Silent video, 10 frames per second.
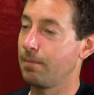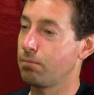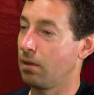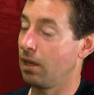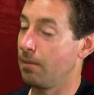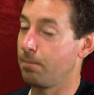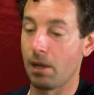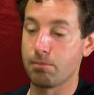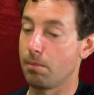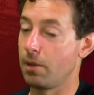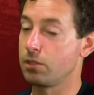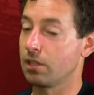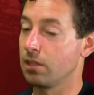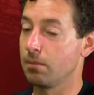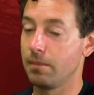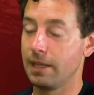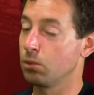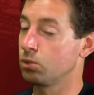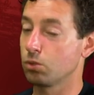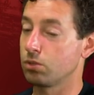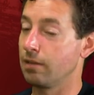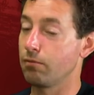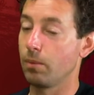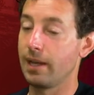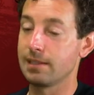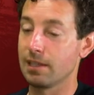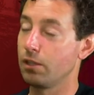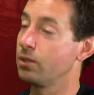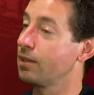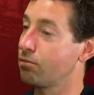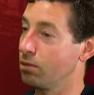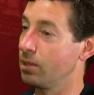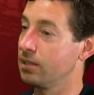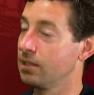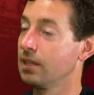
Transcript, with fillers: Uh, by promoting them in all sorts of different ways, including through a